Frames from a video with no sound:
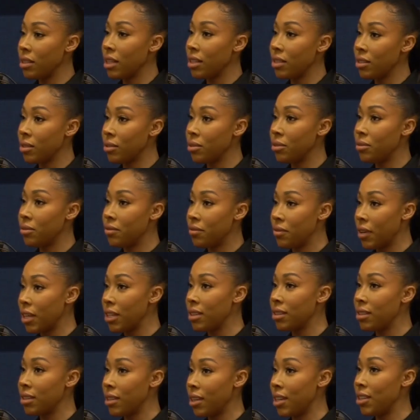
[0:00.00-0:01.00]
takes a lot of
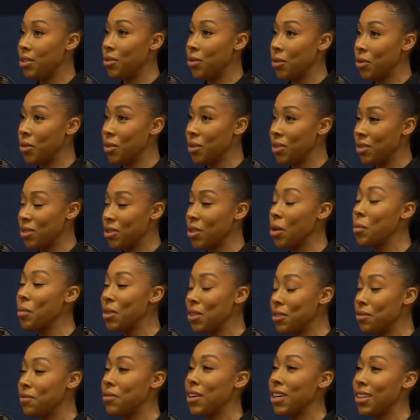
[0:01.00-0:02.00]
faith so
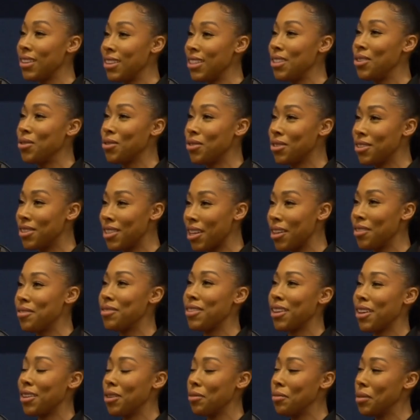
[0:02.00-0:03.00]
much faith in yourself
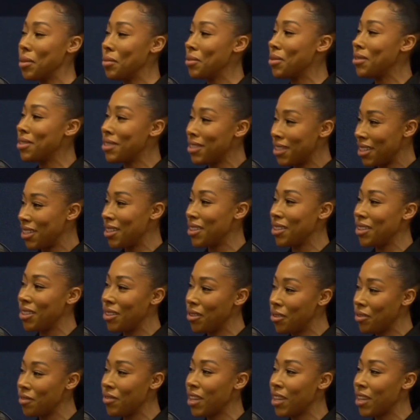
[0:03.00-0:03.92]
that other people see your